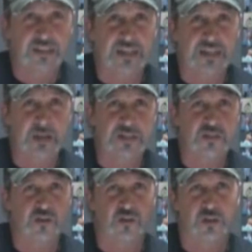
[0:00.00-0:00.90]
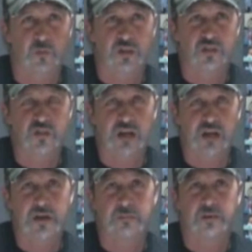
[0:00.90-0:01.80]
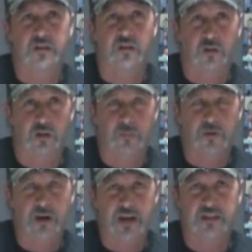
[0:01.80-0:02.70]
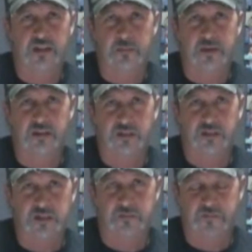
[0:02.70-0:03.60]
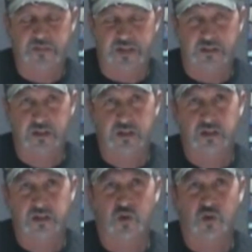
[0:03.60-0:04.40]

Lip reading: And like I mentioned earlier, we're going to talk about my other product that I make, custom fit.